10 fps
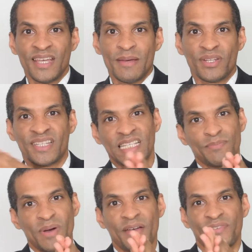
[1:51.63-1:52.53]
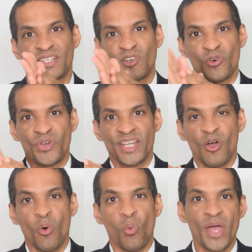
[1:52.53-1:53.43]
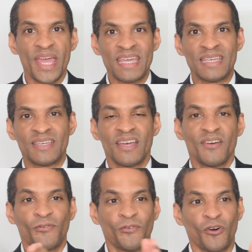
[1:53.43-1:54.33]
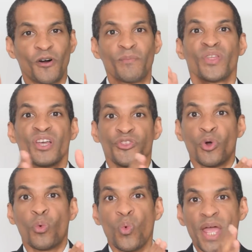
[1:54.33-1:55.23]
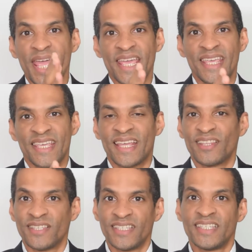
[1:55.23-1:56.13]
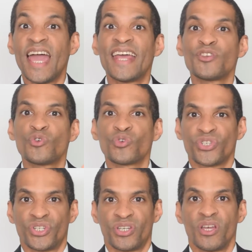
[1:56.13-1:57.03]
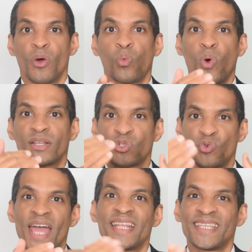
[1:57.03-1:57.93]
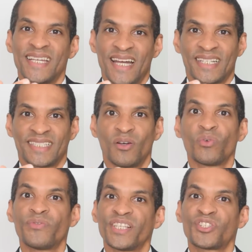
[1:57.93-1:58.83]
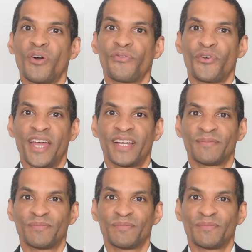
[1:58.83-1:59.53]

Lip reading: but this path is going away from the way the end user wants to interact with the software.